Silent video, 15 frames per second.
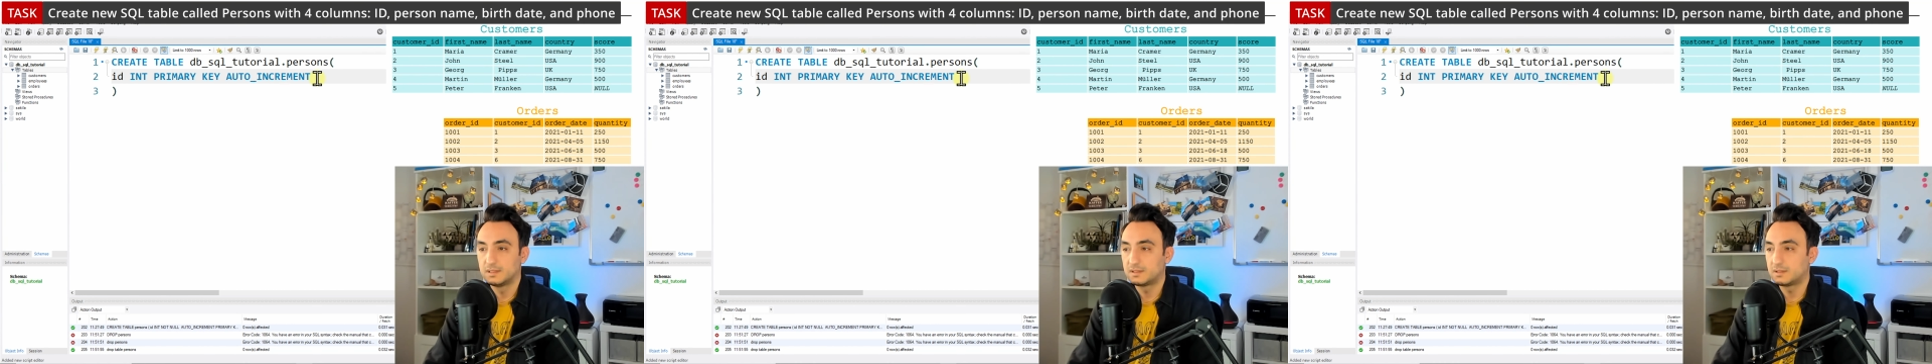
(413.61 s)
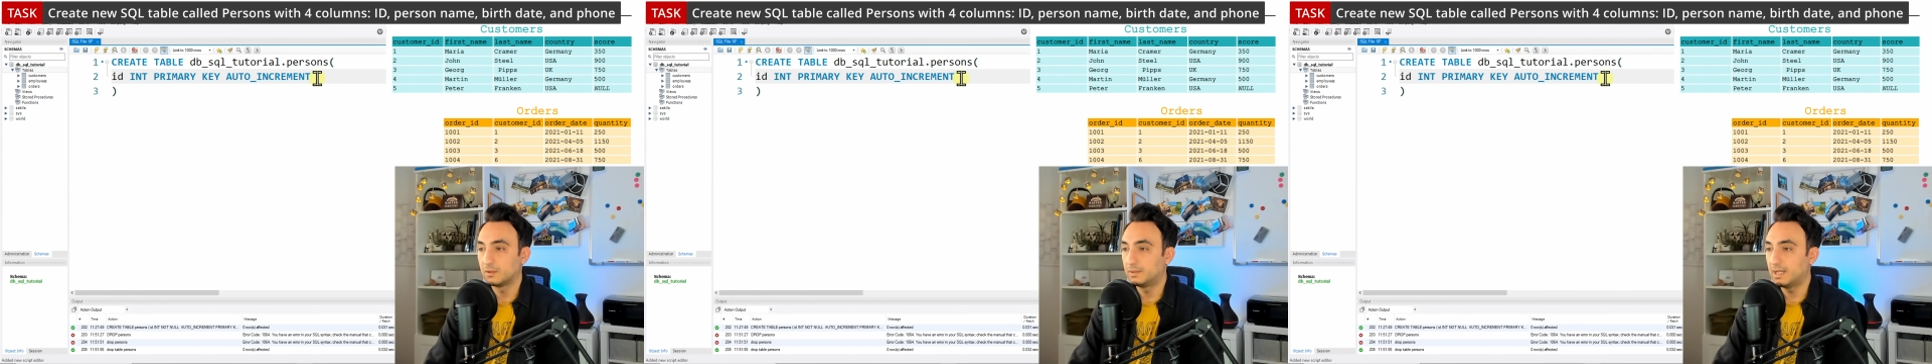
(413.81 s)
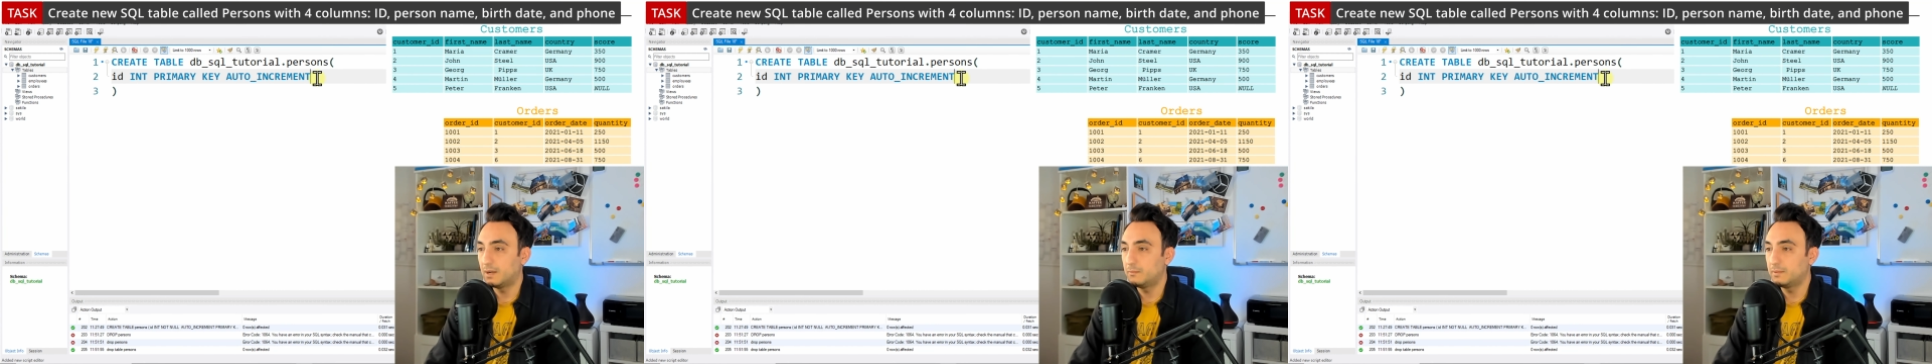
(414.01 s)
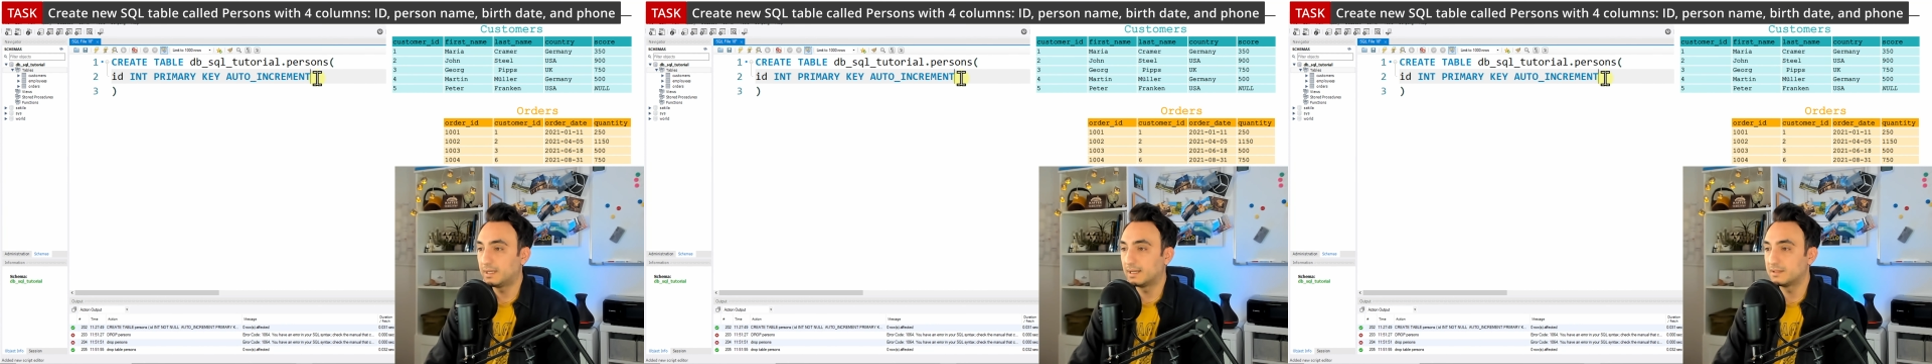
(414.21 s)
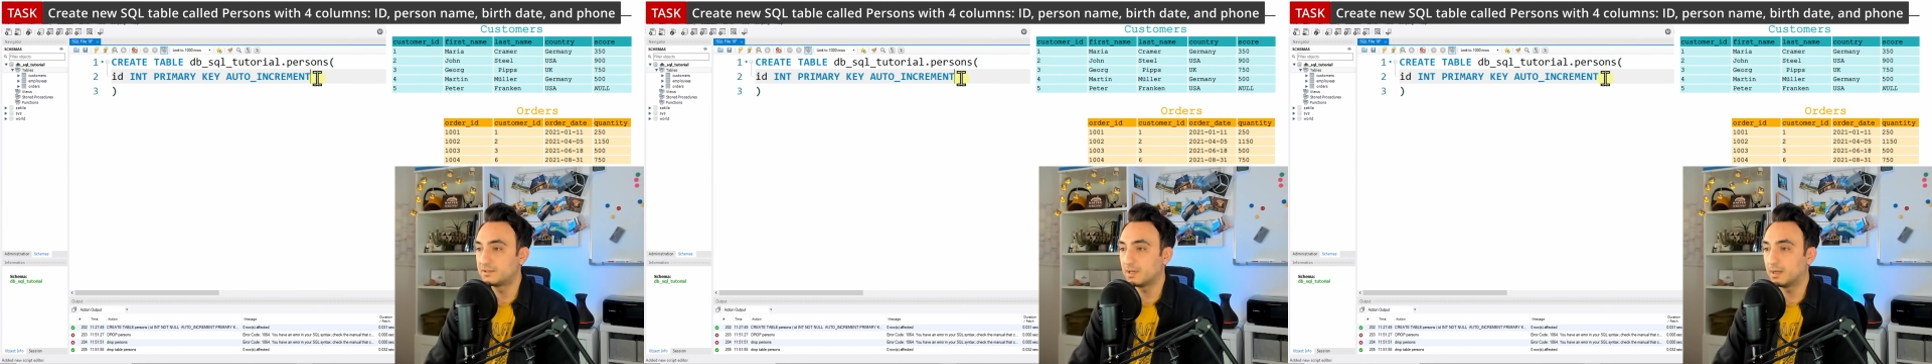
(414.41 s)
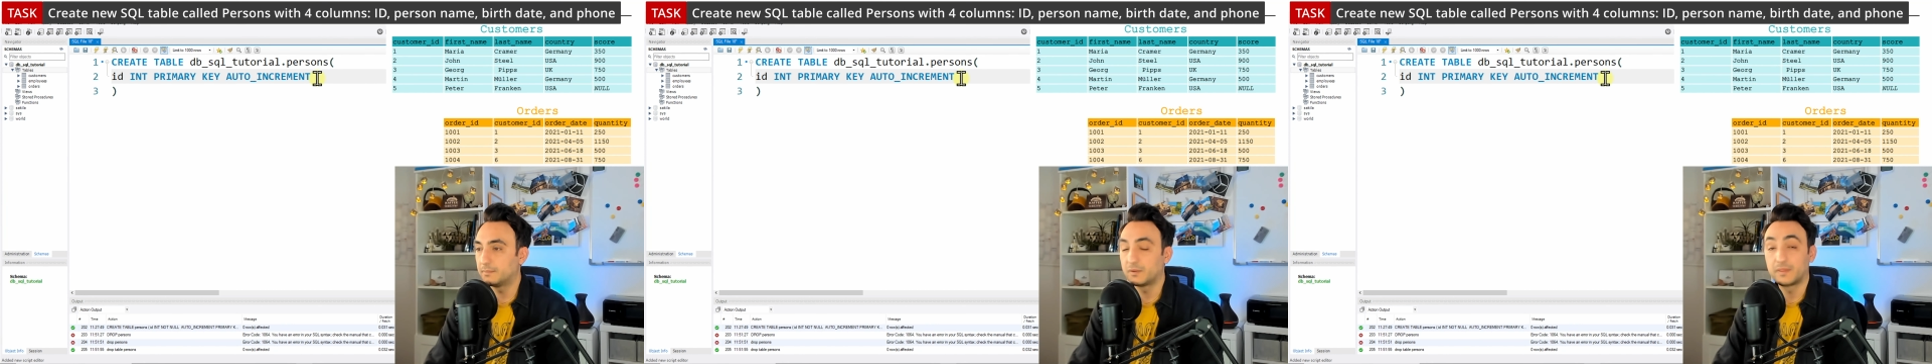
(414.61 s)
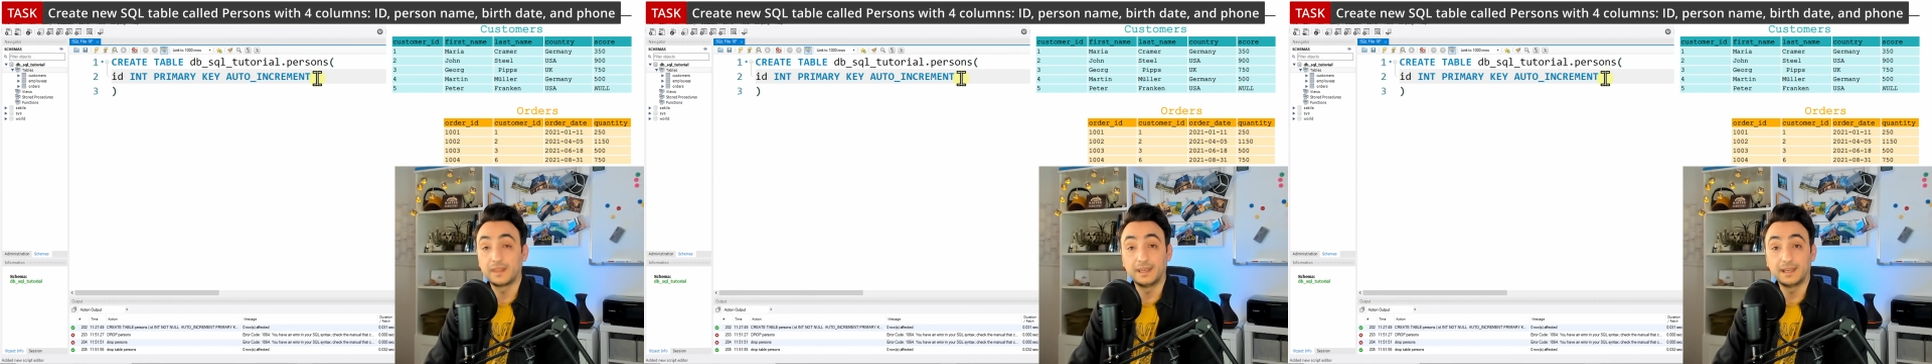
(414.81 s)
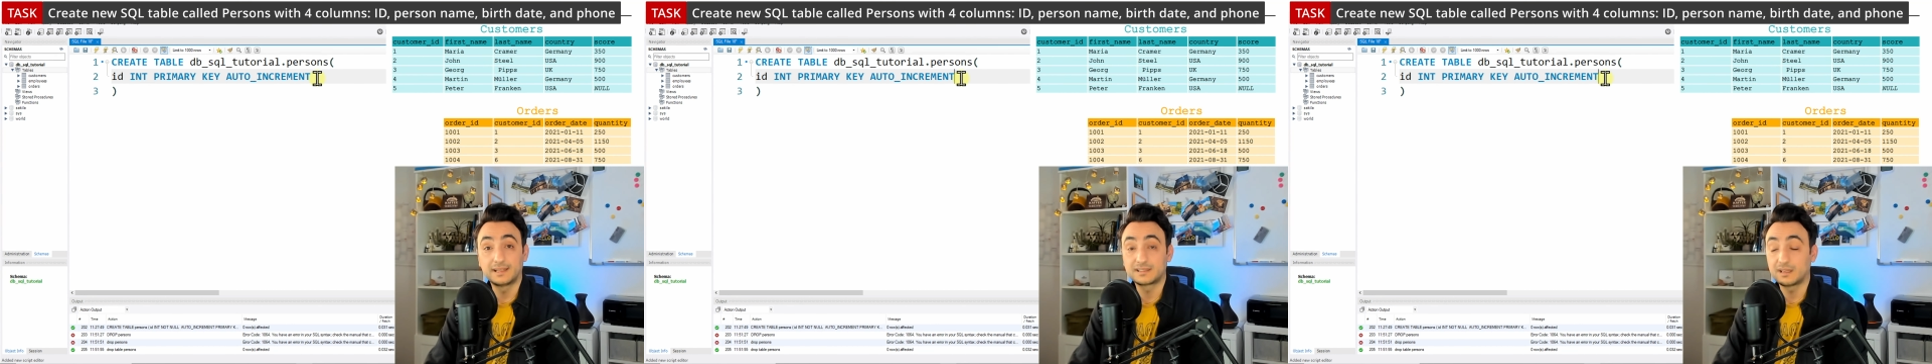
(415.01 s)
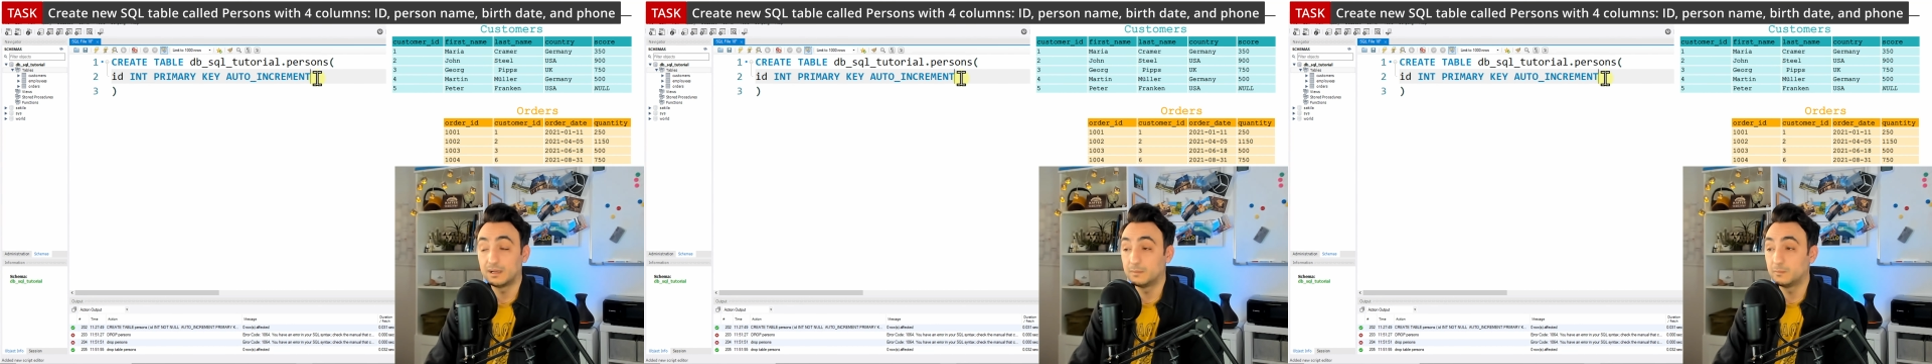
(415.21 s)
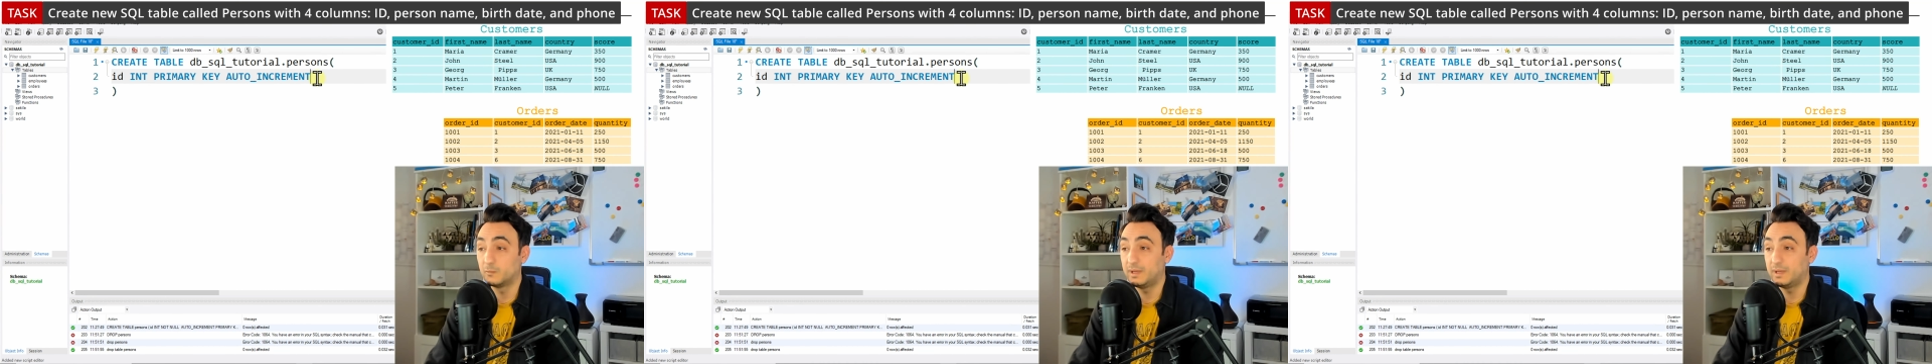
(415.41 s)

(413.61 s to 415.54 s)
So now we're gonna jump to the next column.